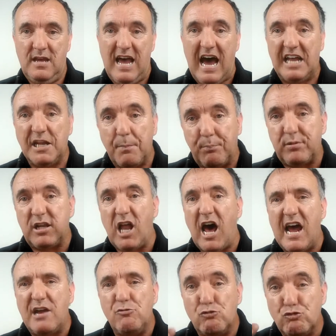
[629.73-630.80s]
and
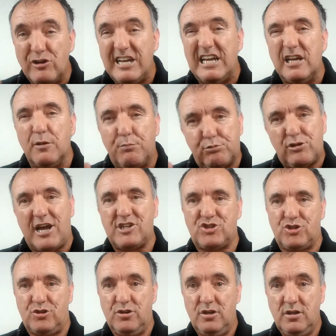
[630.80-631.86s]
apply real
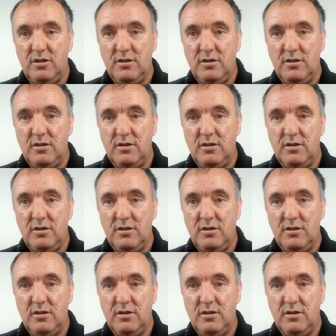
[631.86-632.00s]
pressure